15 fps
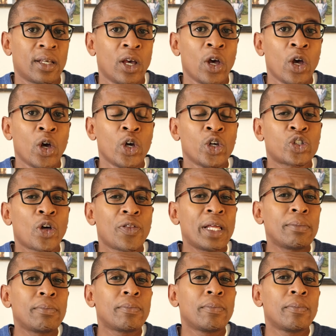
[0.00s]
So then
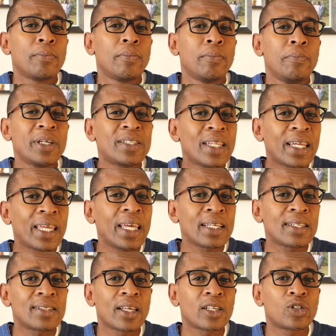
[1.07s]
Mr. King says,
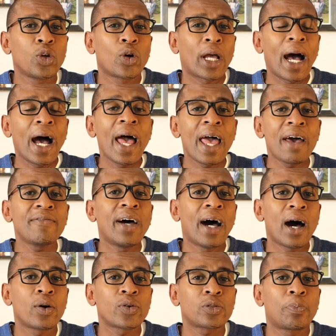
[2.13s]
look, I have a house,
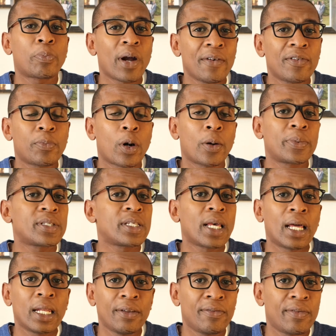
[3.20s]
private property. I live
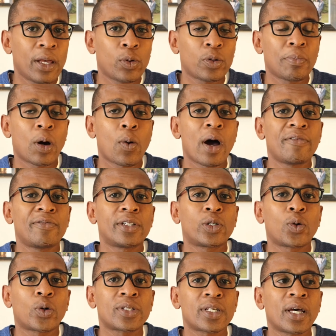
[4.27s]
there with my wife and daughter.
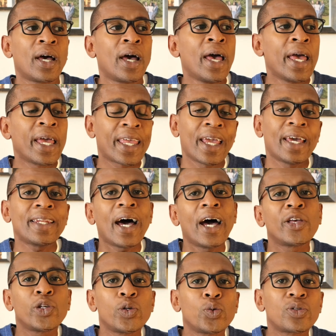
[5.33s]
Can I
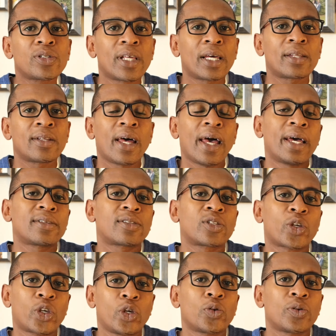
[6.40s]
use that as
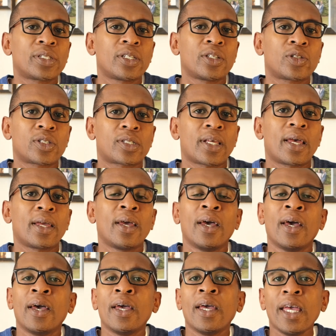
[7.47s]
security to say,
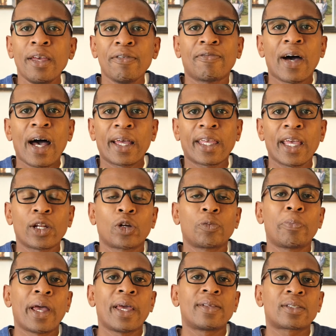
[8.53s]
if I cannot pay
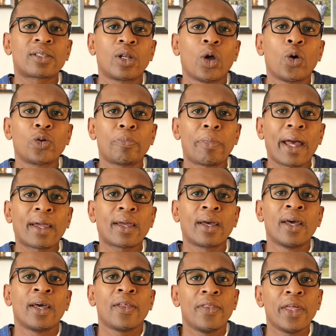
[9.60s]
this loan back,
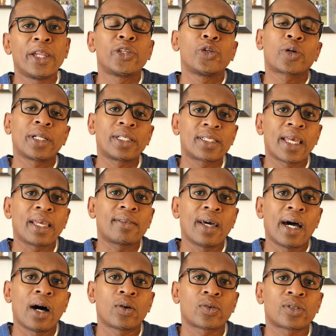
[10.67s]
then you can take the
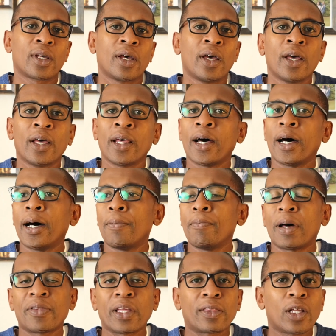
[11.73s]
house? I think the
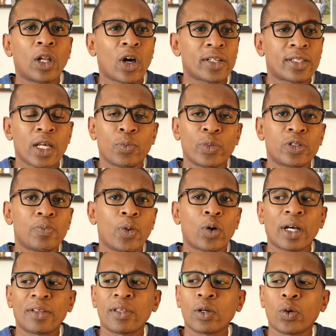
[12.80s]
last time we spoke, I think
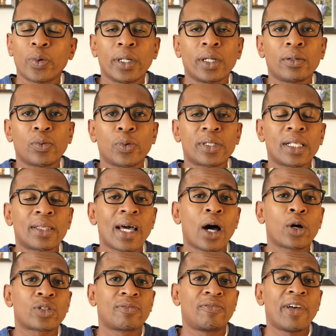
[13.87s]
we said the house is
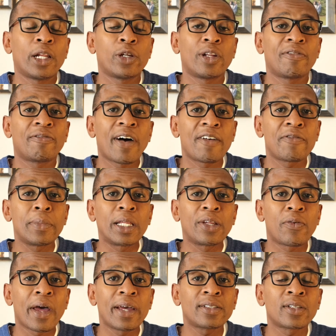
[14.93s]
valued at 5 million rands.
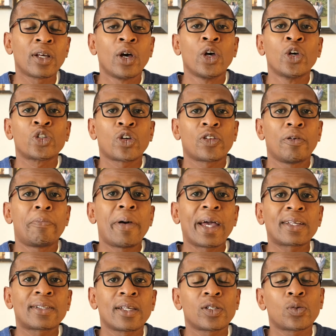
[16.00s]
So the bank says,
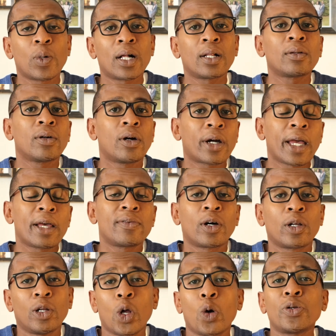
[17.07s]
well, okay, the
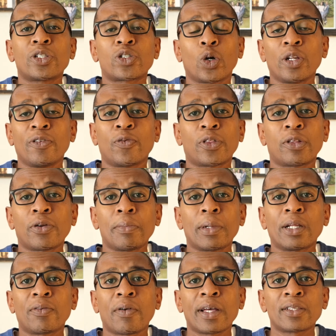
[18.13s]
loan is only for 3 million
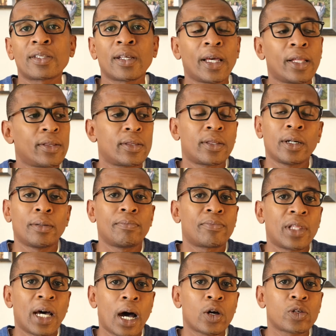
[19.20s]
rands. The
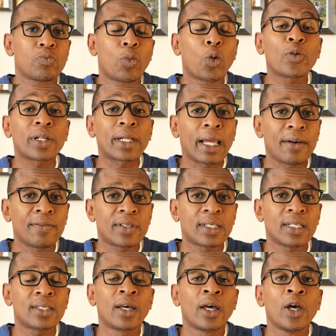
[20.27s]
house more than covers it.
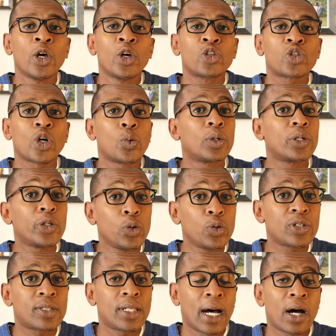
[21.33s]
So we'll use the
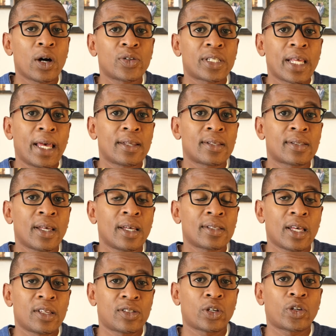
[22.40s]
house as
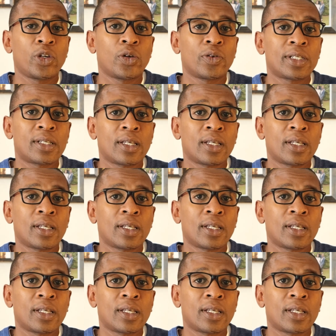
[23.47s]
security.